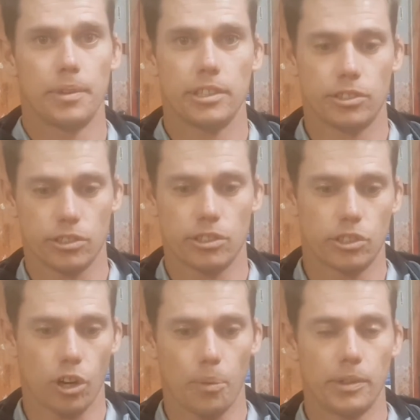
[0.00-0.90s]
This is the
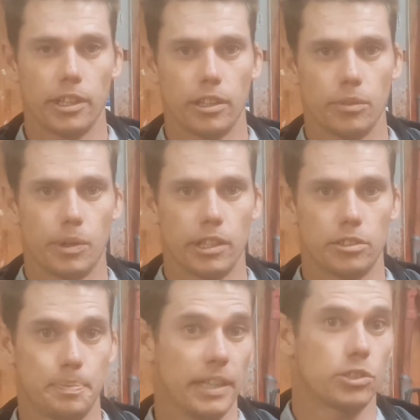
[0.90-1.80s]
time when
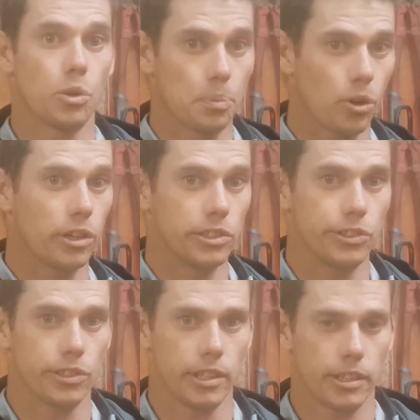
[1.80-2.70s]
it's best to apply
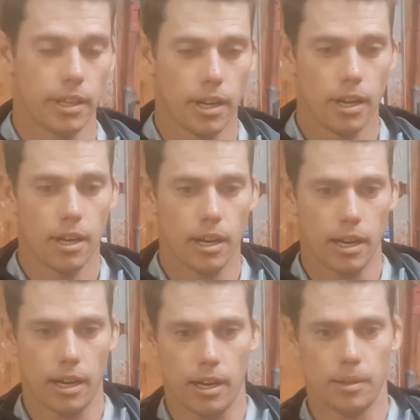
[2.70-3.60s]
nutrient.
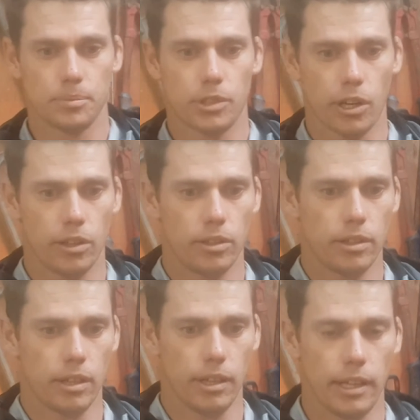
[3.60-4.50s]
So
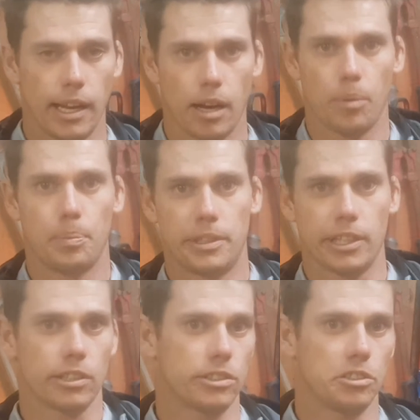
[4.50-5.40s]
in our
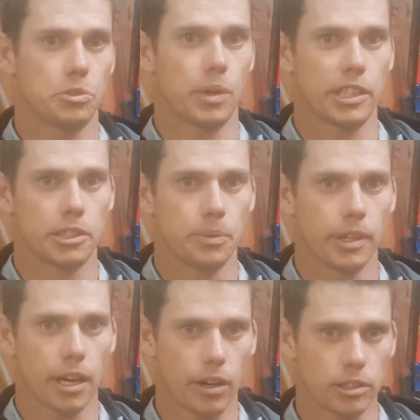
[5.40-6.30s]
particular situation, we're
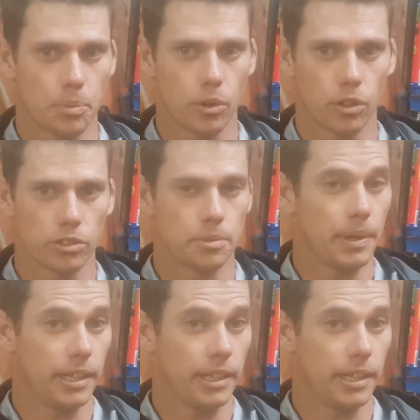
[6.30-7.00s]
going to put on some